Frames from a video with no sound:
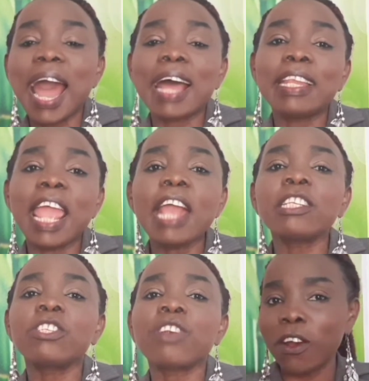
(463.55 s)
and
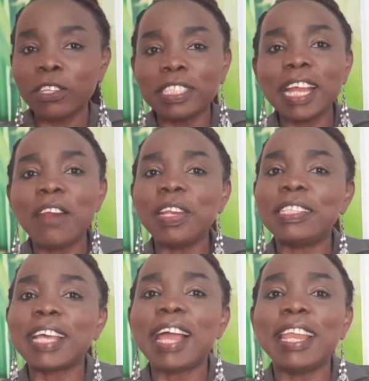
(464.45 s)
extraordinary
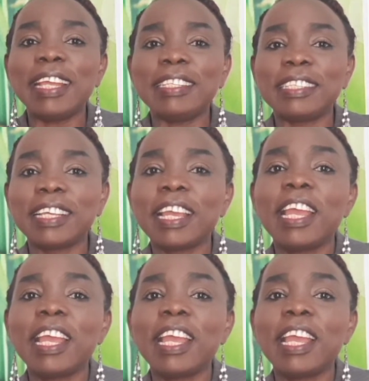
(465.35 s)
talents.